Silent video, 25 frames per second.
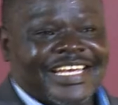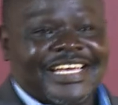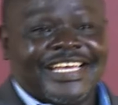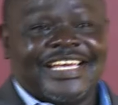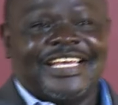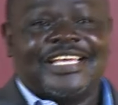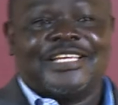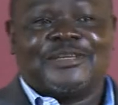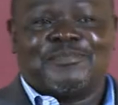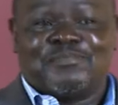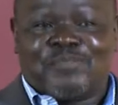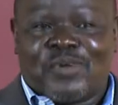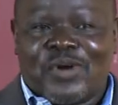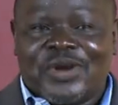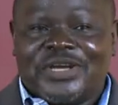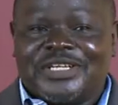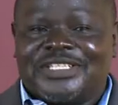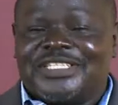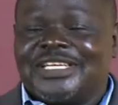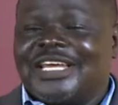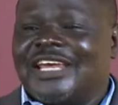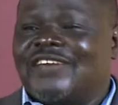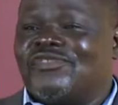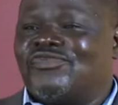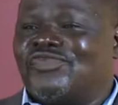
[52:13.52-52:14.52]
he points
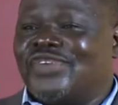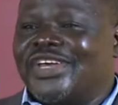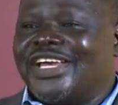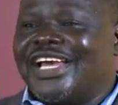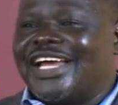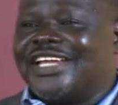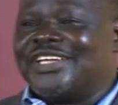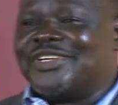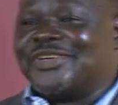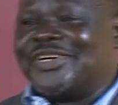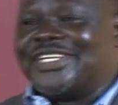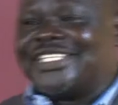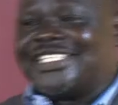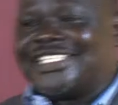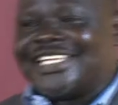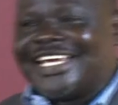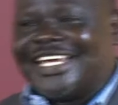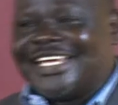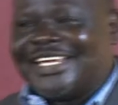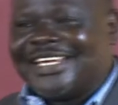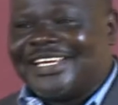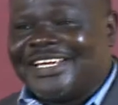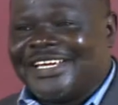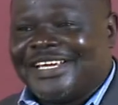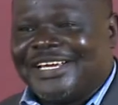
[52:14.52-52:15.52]
a finger at you and
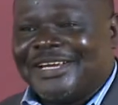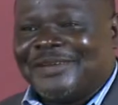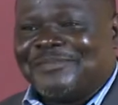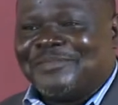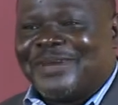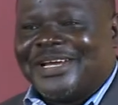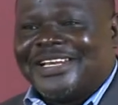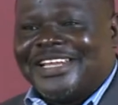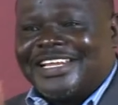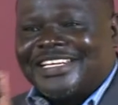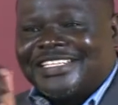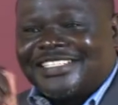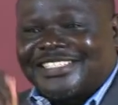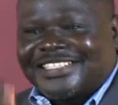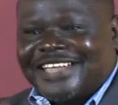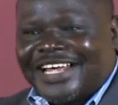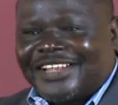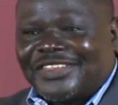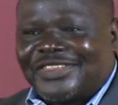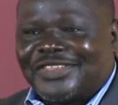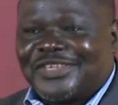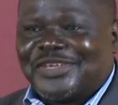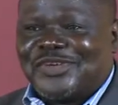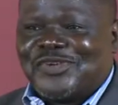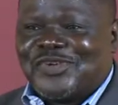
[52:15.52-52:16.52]
say, but there's
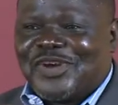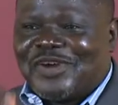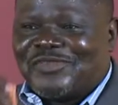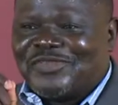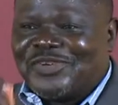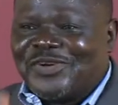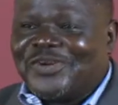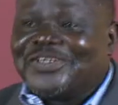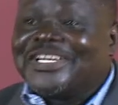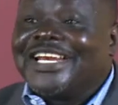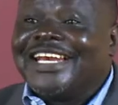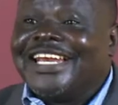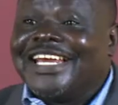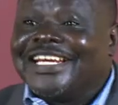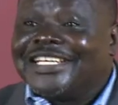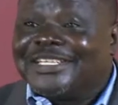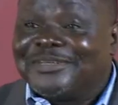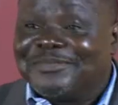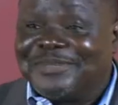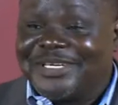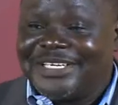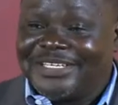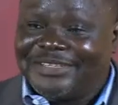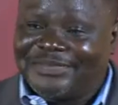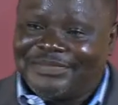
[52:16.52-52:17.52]
something you have not let
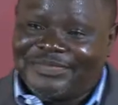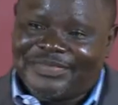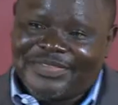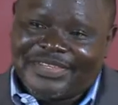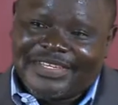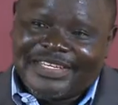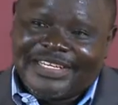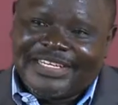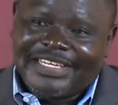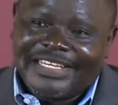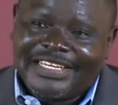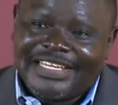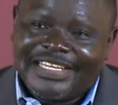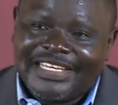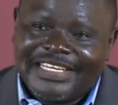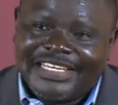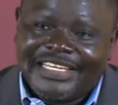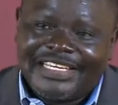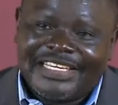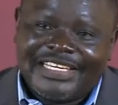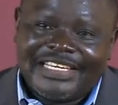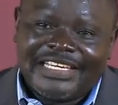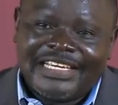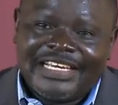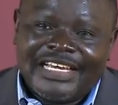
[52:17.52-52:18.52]
me.
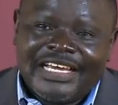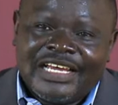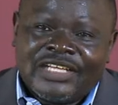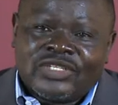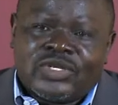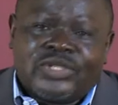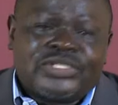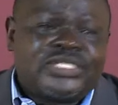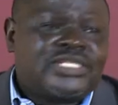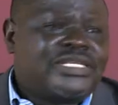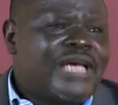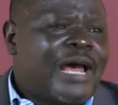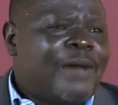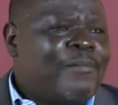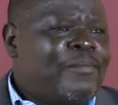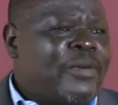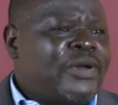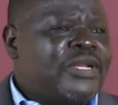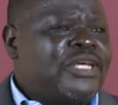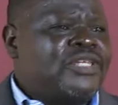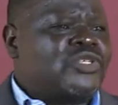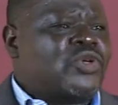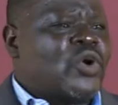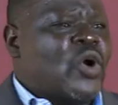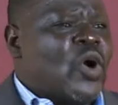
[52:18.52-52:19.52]
So
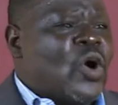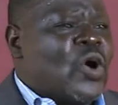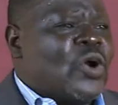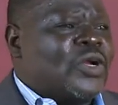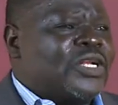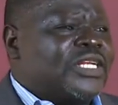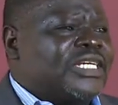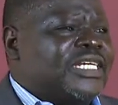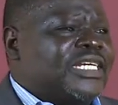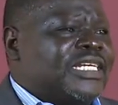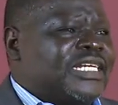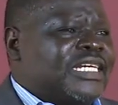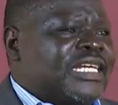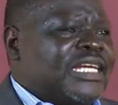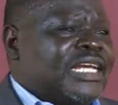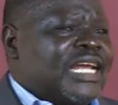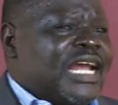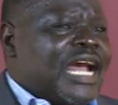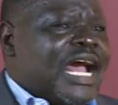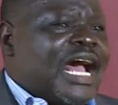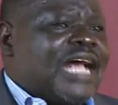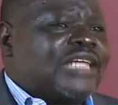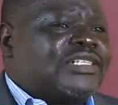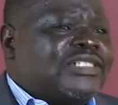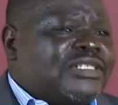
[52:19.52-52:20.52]
somebody's holy
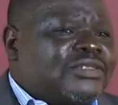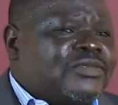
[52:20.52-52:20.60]
has